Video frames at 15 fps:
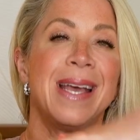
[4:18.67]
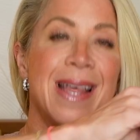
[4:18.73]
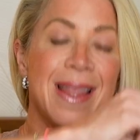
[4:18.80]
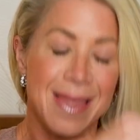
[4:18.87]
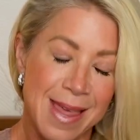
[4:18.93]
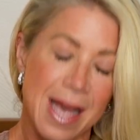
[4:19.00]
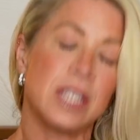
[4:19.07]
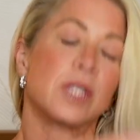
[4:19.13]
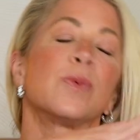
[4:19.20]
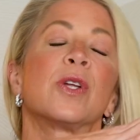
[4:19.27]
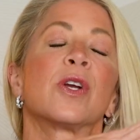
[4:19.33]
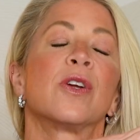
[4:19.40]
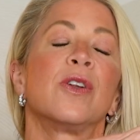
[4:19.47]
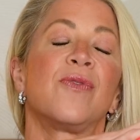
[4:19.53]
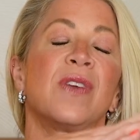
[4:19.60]
that's when you're
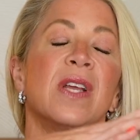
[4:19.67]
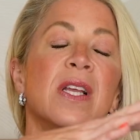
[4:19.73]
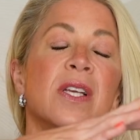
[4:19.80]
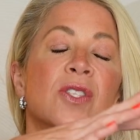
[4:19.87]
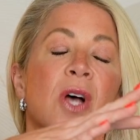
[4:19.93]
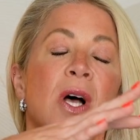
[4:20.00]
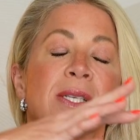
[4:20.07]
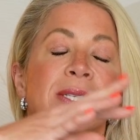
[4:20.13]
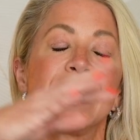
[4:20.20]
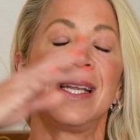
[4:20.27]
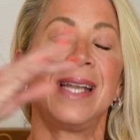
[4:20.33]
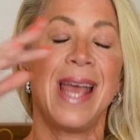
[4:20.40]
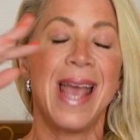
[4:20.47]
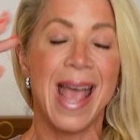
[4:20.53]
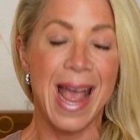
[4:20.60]
going to feel
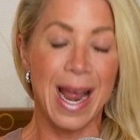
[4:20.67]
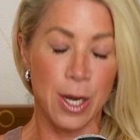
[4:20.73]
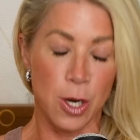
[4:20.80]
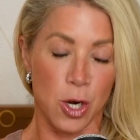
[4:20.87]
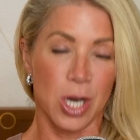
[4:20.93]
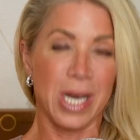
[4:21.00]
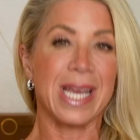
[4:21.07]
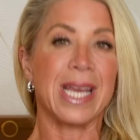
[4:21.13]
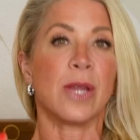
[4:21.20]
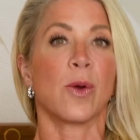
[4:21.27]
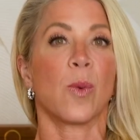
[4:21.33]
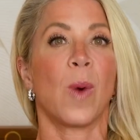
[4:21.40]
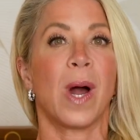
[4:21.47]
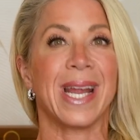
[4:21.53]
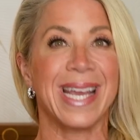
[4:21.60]
exhausted, and you're going to either
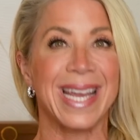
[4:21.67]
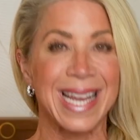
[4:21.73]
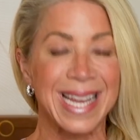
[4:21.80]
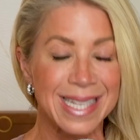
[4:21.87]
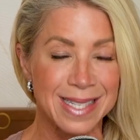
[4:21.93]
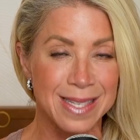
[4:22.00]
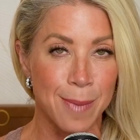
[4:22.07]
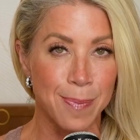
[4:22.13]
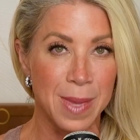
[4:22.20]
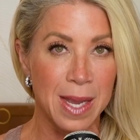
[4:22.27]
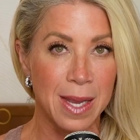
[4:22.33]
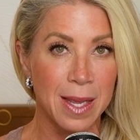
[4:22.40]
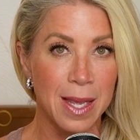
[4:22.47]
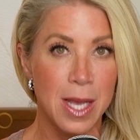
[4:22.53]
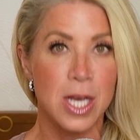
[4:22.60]
want to eat
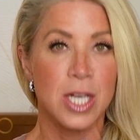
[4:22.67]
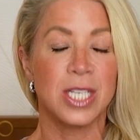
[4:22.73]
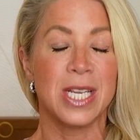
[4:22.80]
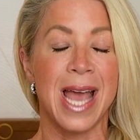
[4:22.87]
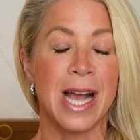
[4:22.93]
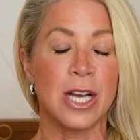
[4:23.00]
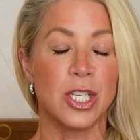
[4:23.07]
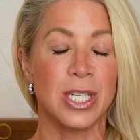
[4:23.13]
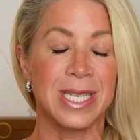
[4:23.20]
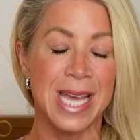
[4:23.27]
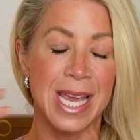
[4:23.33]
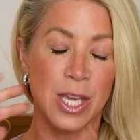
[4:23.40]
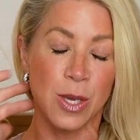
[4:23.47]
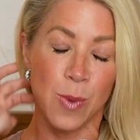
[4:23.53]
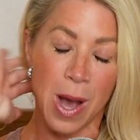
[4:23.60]
something to actually
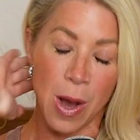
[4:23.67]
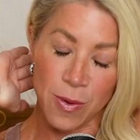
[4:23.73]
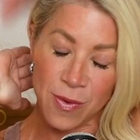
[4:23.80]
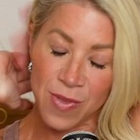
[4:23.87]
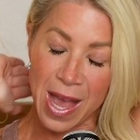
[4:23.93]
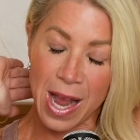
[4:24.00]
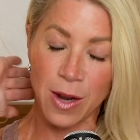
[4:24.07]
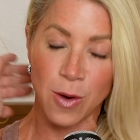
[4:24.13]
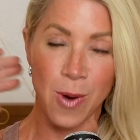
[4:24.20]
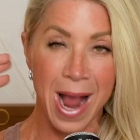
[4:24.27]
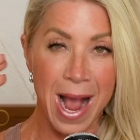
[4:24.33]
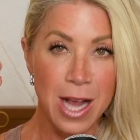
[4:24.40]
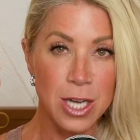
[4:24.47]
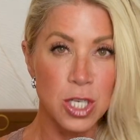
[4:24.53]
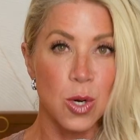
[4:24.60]
take you out of that
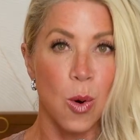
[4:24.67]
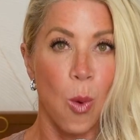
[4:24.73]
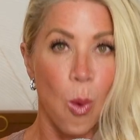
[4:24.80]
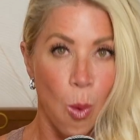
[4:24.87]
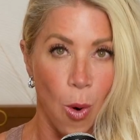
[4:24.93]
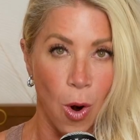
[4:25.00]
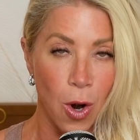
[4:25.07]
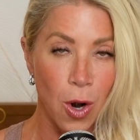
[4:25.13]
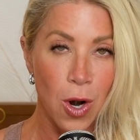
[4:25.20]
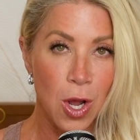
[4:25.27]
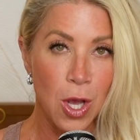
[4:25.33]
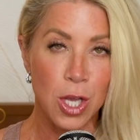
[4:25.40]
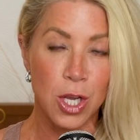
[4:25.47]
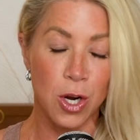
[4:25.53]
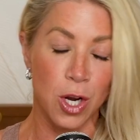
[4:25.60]
crash, or
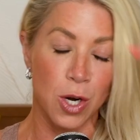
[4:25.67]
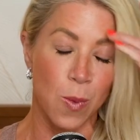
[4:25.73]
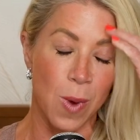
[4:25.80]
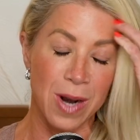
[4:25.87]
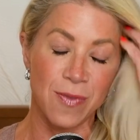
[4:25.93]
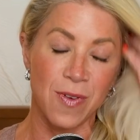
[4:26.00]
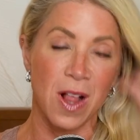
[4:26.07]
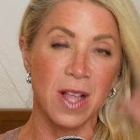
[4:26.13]
you're going to want to fall